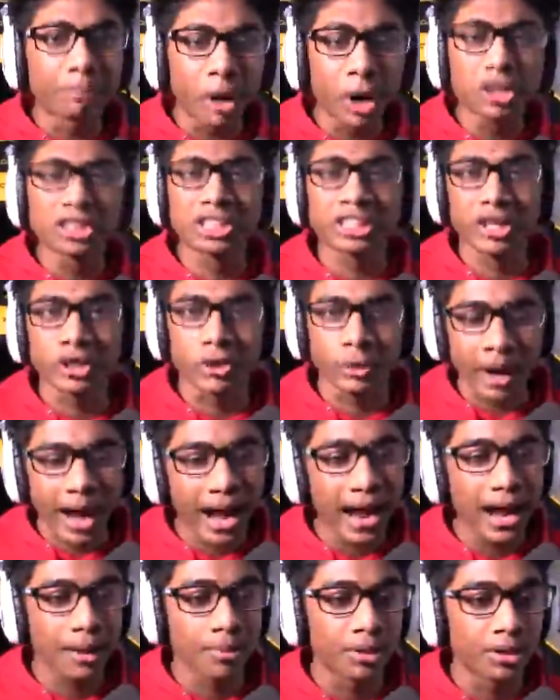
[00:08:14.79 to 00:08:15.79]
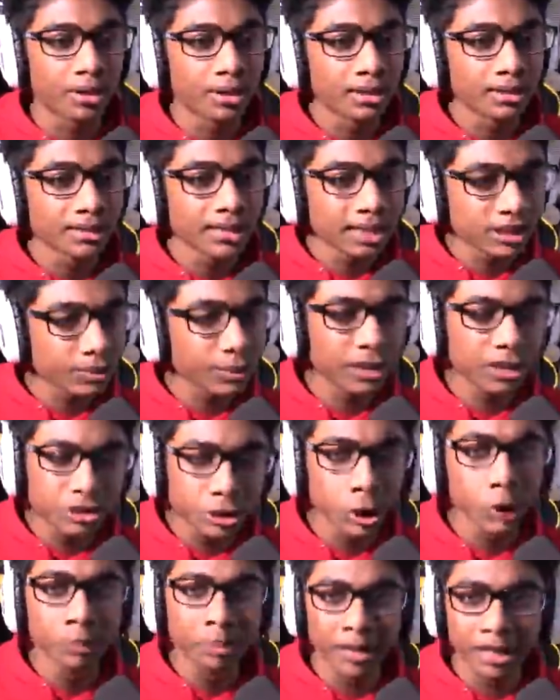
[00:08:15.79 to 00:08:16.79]
burst to grab. That's what a
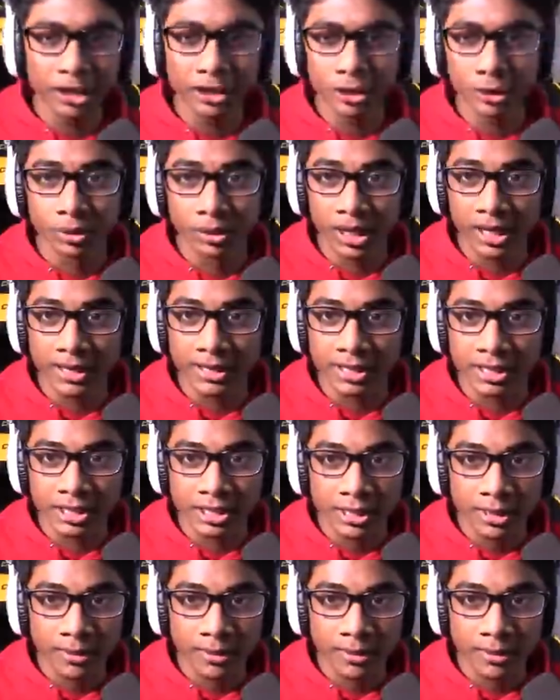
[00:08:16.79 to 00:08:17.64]
true Pikachu does.